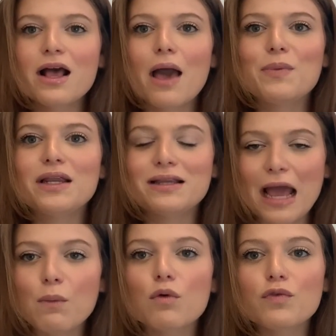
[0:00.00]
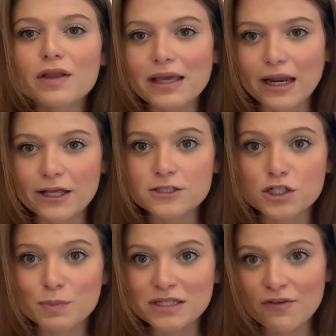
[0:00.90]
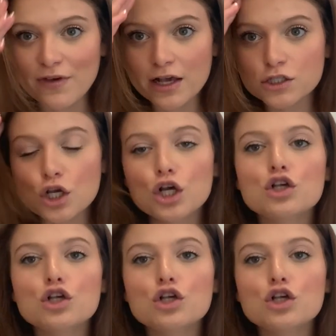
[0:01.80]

I mean, now we're really getting into specifics.